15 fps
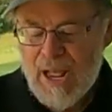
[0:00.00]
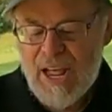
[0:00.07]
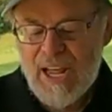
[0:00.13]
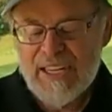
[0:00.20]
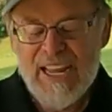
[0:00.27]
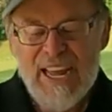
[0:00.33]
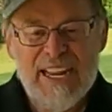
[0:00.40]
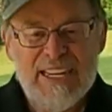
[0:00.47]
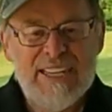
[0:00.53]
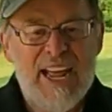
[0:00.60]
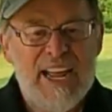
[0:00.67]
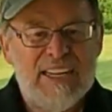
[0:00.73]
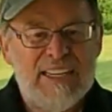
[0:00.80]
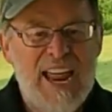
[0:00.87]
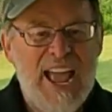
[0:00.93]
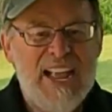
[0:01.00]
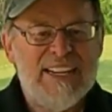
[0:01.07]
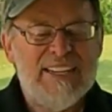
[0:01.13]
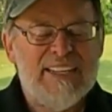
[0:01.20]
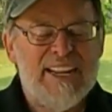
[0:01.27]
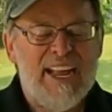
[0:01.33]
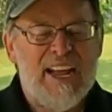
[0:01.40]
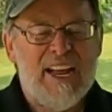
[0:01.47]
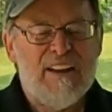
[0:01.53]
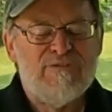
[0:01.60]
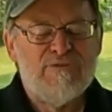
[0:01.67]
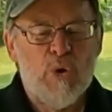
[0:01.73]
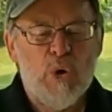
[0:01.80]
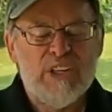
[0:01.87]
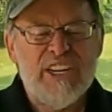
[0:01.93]
Again, like the
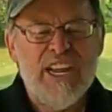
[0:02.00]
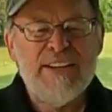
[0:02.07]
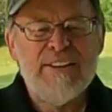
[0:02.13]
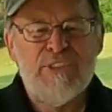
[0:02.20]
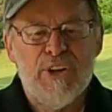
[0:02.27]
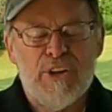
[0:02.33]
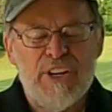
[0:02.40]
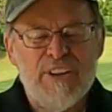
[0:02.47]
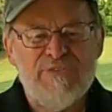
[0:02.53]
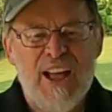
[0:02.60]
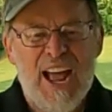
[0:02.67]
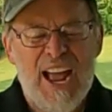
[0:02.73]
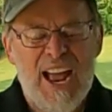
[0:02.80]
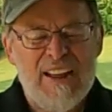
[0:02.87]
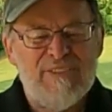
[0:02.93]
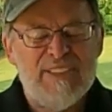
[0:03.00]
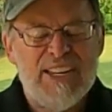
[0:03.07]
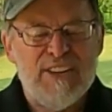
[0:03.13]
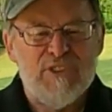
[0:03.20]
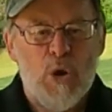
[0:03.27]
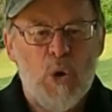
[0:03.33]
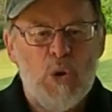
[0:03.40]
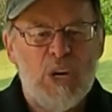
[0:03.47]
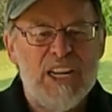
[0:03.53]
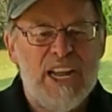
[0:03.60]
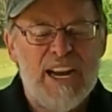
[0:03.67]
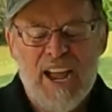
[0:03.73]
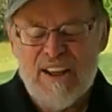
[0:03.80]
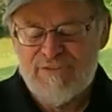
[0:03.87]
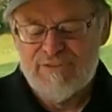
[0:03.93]
fourteen to thirty-five, it's only
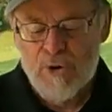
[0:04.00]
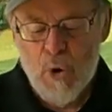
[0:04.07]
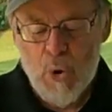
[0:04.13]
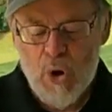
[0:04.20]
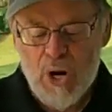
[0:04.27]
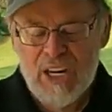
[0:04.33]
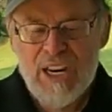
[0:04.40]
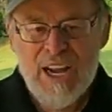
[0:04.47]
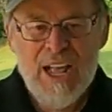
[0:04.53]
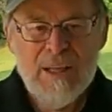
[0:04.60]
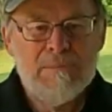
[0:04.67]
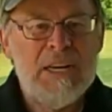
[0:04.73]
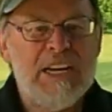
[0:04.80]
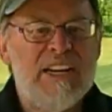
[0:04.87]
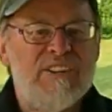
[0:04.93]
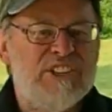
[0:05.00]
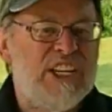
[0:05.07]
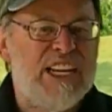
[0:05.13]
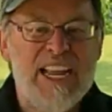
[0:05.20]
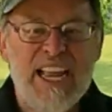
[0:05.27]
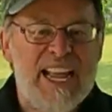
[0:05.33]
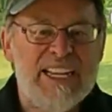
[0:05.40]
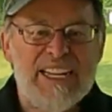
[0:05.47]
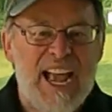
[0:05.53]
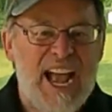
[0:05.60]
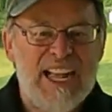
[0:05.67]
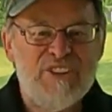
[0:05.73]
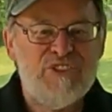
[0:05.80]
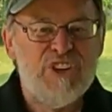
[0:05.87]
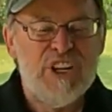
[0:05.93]
an f four because, again,
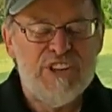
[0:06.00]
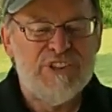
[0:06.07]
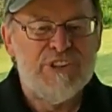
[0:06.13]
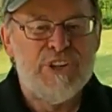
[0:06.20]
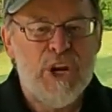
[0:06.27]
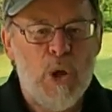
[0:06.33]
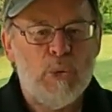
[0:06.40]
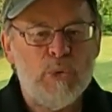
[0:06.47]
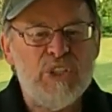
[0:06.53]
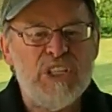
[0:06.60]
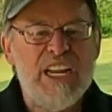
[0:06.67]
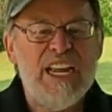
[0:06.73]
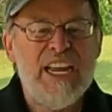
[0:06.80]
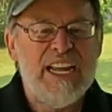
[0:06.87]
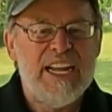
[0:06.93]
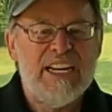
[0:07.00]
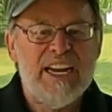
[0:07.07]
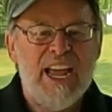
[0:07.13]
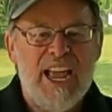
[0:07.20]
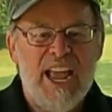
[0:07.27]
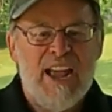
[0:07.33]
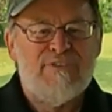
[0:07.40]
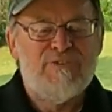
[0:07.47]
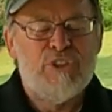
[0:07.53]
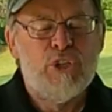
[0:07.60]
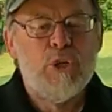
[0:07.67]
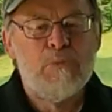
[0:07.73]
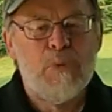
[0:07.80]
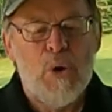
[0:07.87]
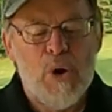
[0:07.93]
I just don't need f
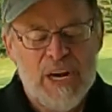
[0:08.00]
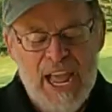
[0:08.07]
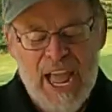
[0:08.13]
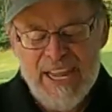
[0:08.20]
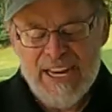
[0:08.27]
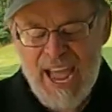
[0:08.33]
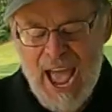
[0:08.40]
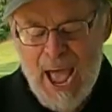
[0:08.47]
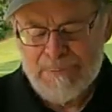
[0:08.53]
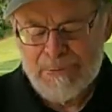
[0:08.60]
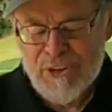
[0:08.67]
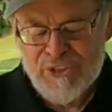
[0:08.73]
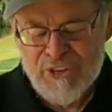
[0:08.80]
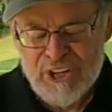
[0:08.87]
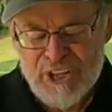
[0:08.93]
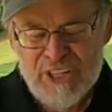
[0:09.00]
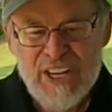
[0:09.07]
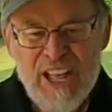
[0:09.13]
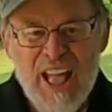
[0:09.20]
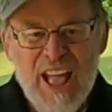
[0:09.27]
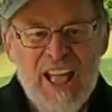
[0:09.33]
two point eight aperture.